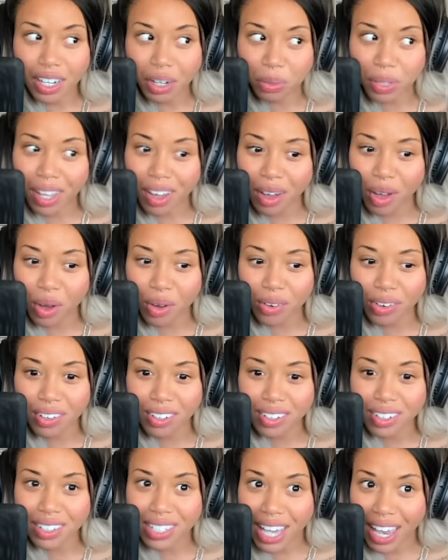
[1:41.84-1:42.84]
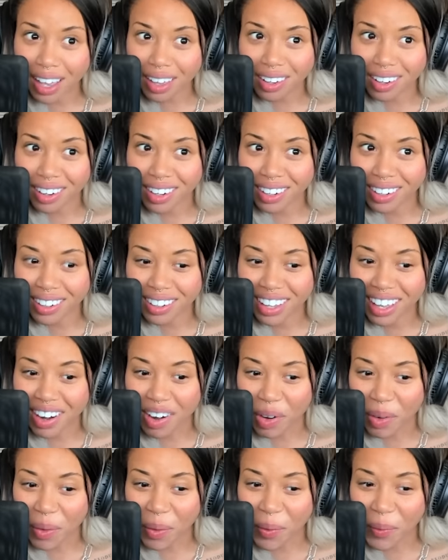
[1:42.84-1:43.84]
Here we go. Taylor, in
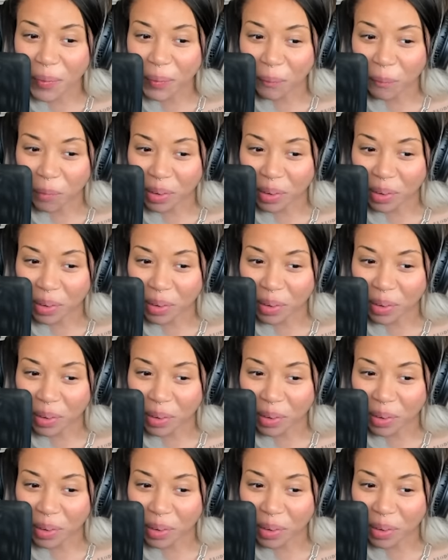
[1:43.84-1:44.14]
her own